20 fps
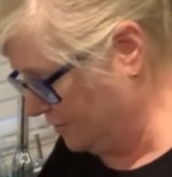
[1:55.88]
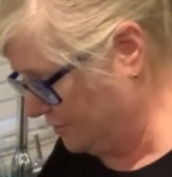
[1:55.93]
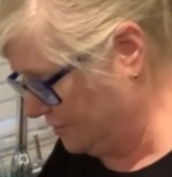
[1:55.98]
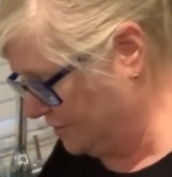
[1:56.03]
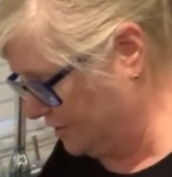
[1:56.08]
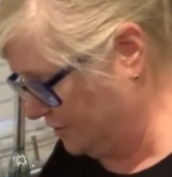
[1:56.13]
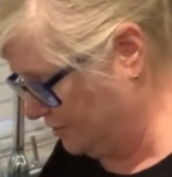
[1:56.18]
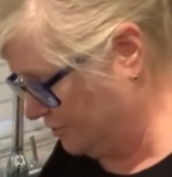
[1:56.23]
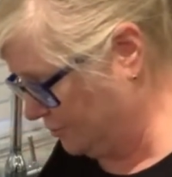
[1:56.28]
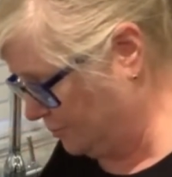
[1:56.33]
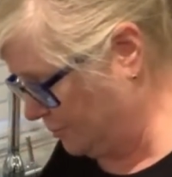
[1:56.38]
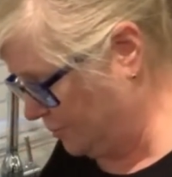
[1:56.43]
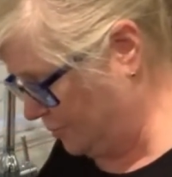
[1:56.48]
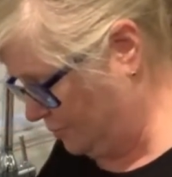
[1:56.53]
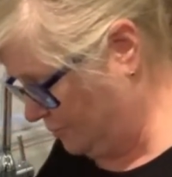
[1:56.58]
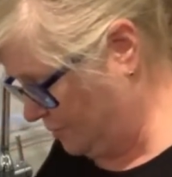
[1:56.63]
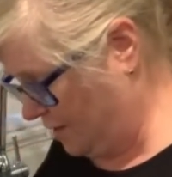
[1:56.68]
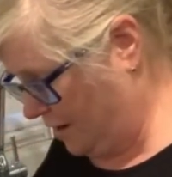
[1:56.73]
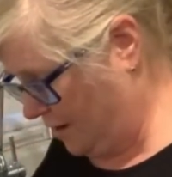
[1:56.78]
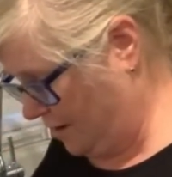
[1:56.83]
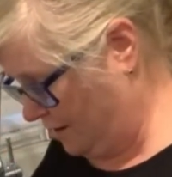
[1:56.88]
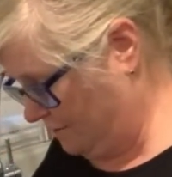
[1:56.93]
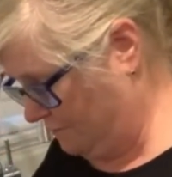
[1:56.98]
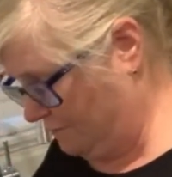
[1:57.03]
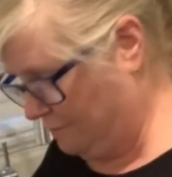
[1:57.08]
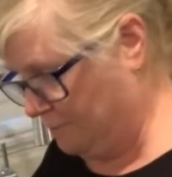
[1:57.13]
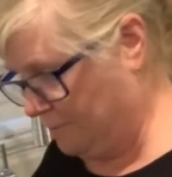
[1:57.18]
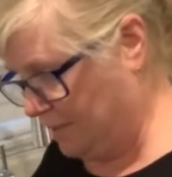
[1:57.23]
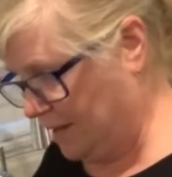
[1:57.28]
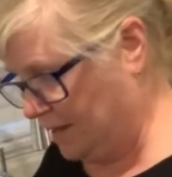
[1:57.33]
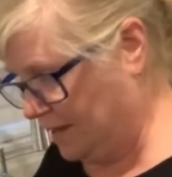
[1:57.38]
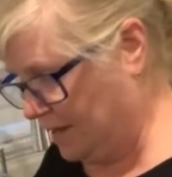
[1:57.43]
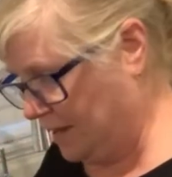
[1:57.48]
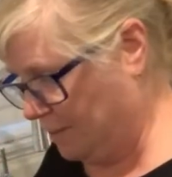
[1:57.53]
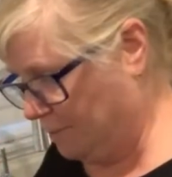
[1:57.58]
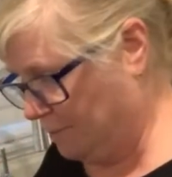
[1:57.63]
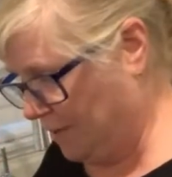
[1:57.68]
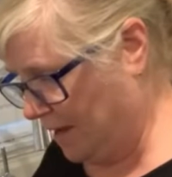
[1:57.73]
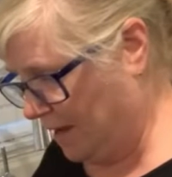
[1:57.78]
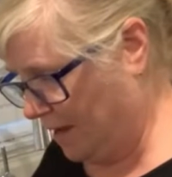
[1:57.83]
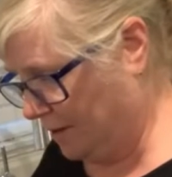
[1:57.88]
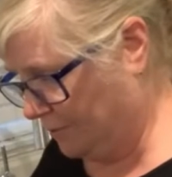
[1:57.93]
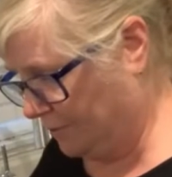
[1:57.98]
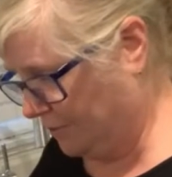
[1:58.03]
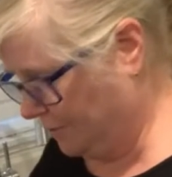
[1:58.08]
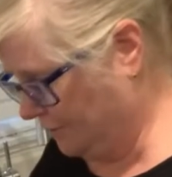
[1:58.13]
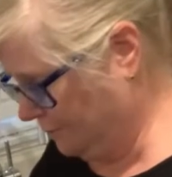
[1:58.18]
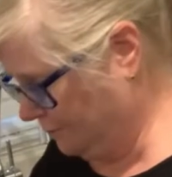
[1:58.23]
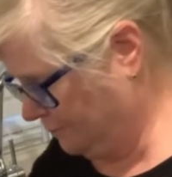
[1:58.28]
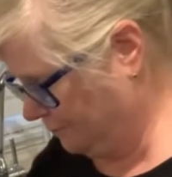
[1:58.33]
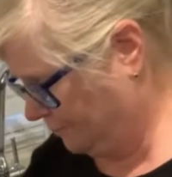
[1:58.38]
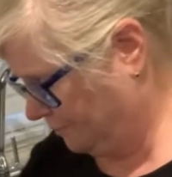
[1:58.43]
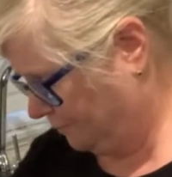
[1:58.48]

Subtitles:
a teaspoon of baking powder